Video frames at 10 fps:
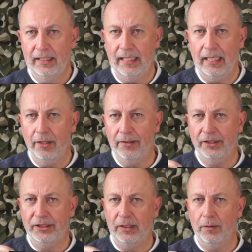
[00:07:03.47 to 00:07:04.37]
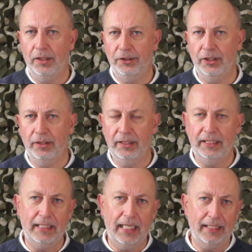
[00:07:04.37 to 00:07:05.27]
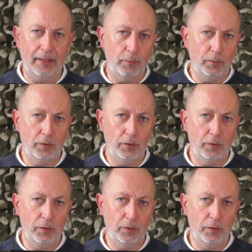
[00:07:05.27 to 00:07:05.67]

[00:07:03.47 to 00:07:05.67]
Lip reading: they are actually quite chunky and they will